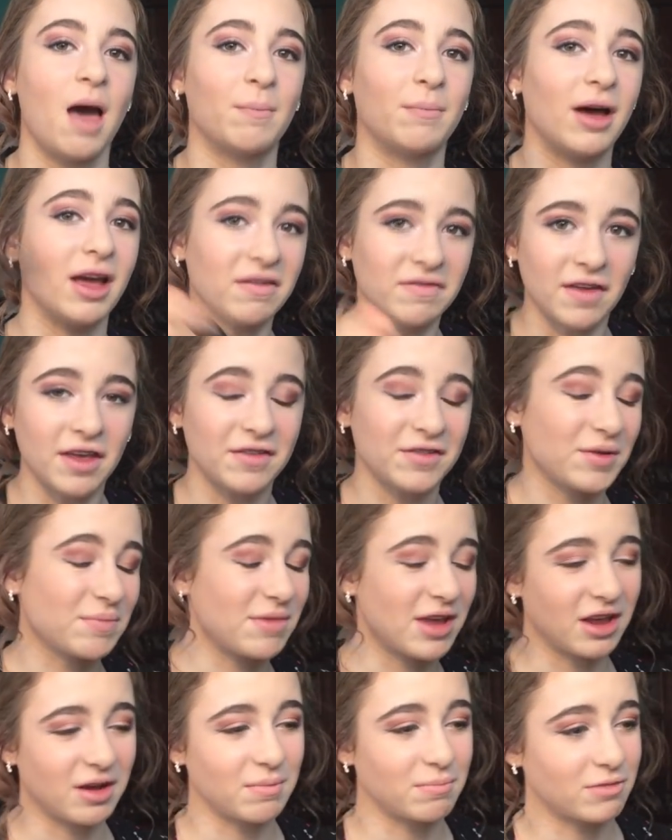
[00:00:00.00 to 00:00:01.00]
My favorite
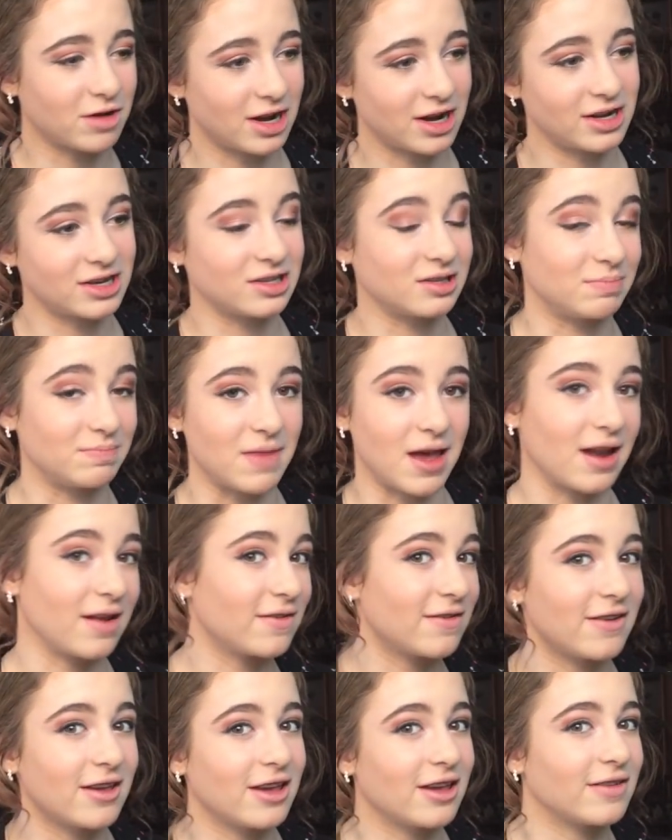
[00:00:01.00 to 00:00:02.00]
makeup brand is
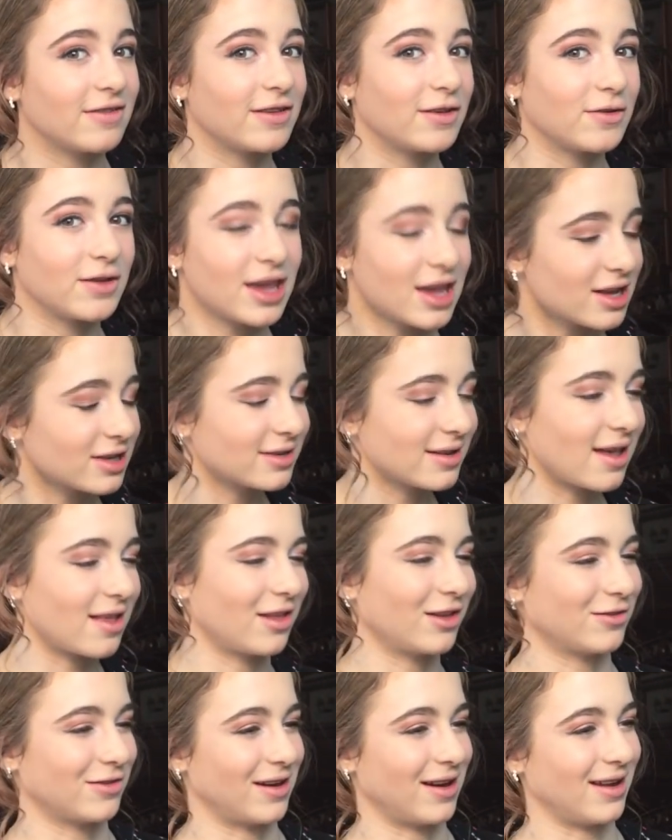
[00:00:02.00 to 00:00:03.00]
Benefit, if you can't tell
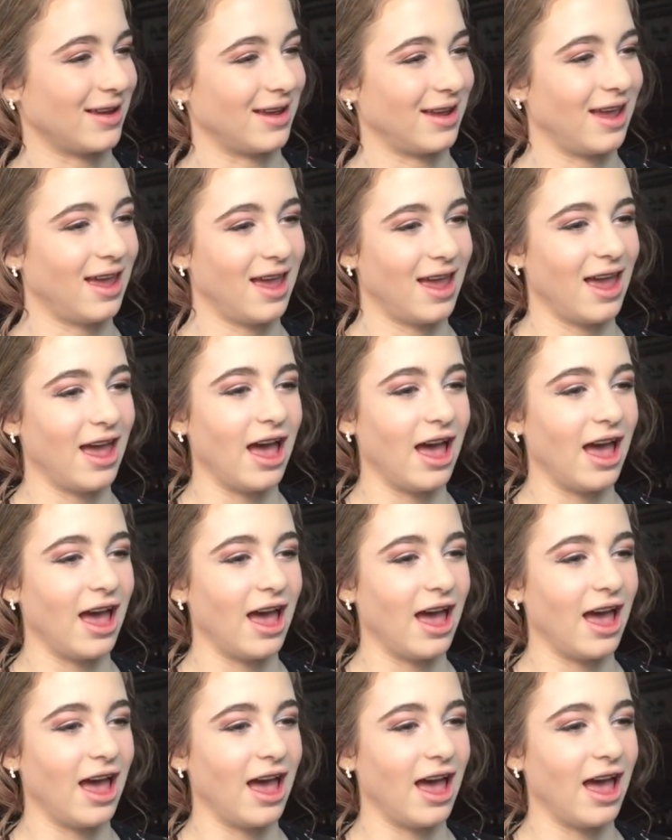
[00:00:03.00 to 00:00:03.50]
already.